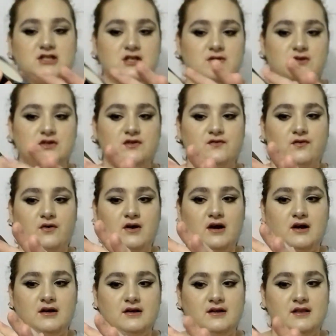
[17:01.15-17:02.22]
used
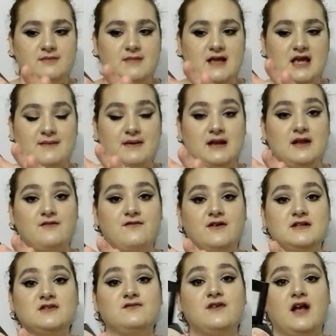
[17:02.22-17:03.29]
for the makeup, and it
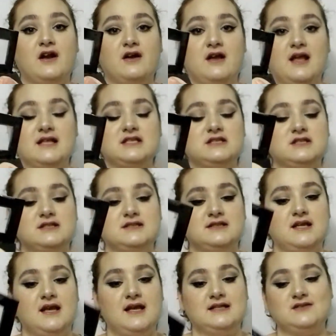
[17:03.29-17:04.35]
feels very,
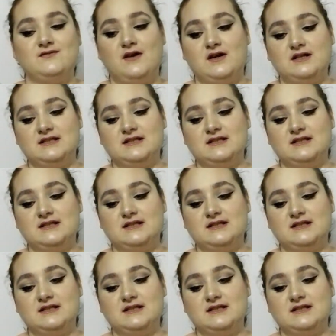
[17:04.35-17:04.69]
it's very